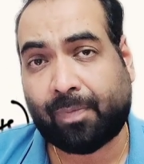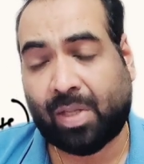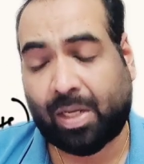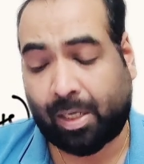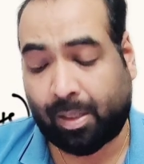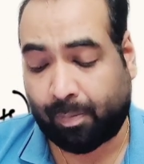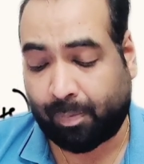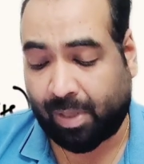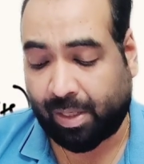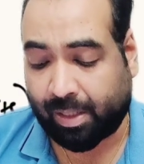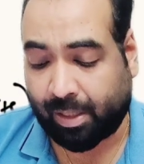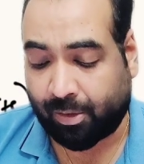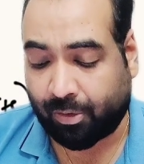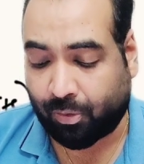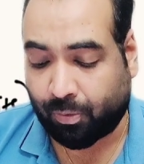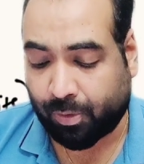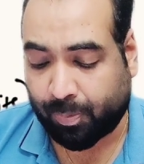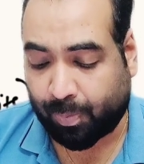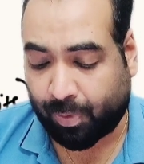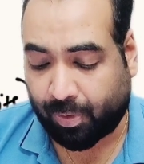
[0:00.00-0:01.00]
in making
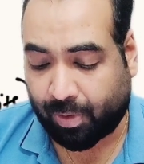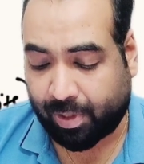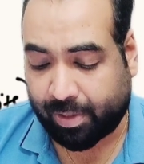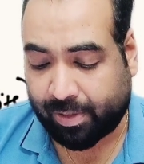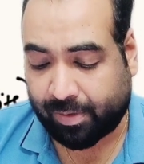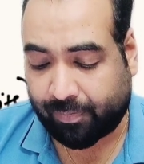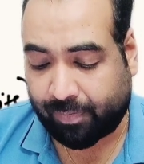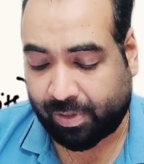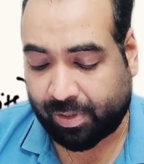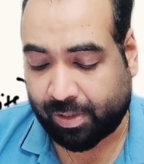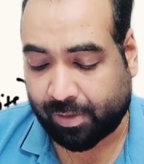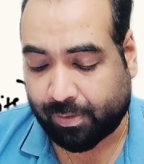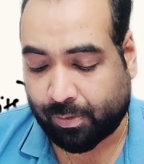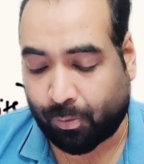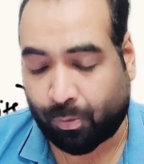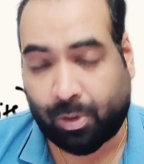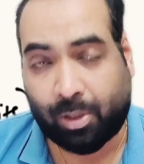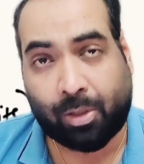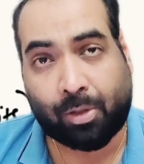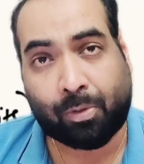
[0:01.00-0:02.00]
those products which are
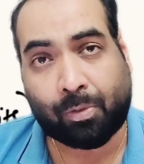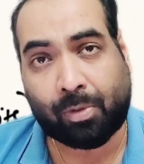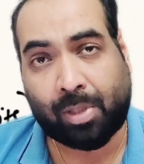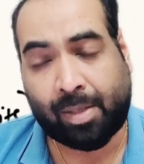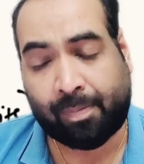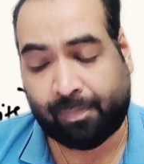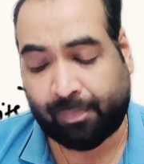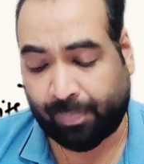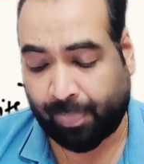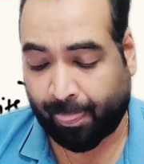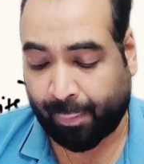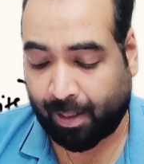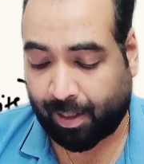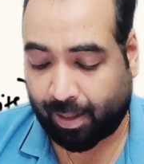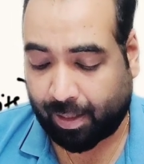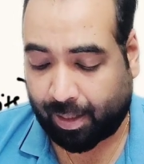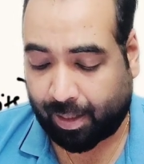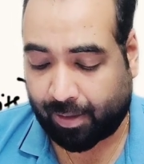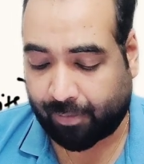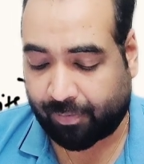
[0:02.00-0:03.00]
sold to them
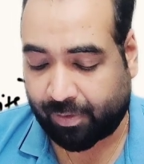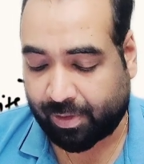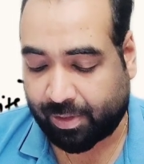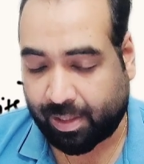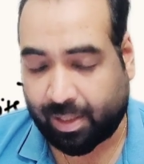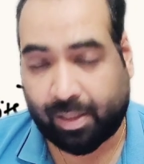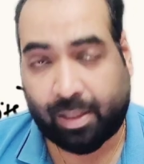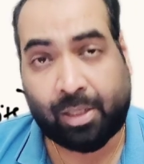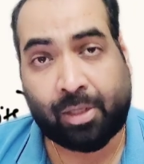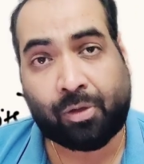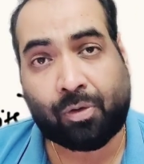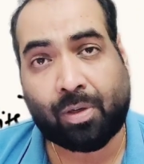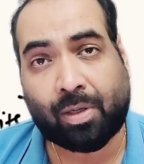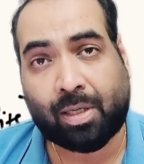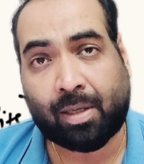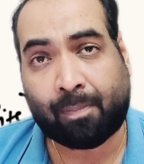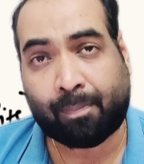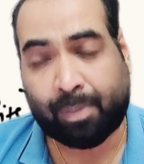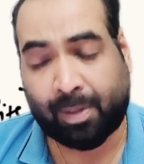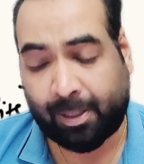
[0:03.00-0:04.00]
and which are in your
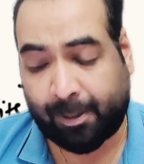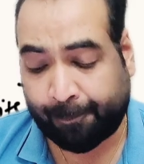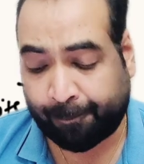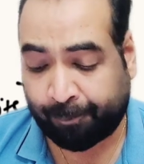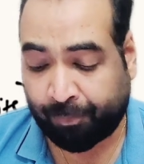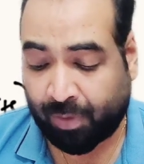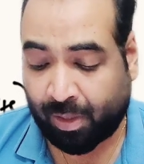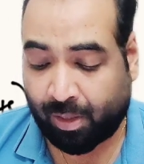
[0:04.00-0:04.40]
company,